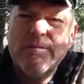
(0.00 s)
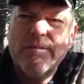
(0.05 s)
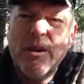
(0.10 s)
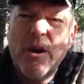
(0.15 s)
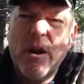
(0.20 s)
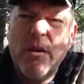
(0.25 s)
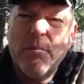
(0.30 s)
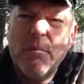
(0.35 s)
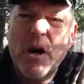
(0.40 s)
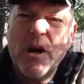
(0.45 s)

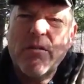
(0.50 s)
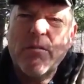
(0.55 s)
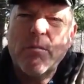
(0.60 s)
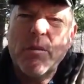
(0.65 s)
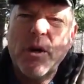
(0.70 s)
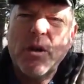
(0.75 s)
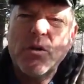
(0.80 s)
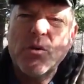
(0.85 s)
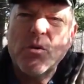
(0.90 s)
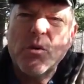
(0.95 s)
All right, Mark from
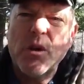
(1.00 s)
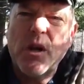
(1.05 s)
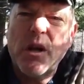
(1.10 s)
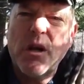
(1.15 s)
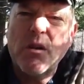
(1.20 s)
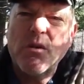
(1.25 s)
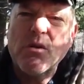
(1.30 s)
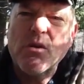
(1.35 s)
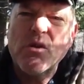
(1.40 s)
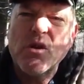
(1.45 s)
Bakers Green
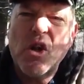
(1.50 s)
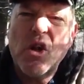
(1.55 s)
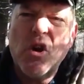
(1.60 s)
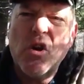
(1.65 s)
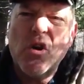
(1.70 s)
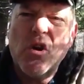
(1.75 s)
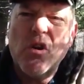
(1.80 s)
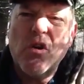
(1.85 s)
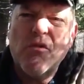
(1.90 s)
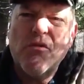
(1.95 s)
Acres
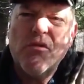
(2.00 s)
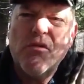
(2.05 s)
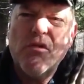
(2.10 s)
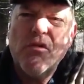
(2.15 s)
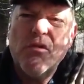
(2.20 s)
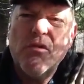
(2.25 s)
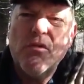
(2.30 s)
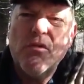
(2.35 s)
signing off.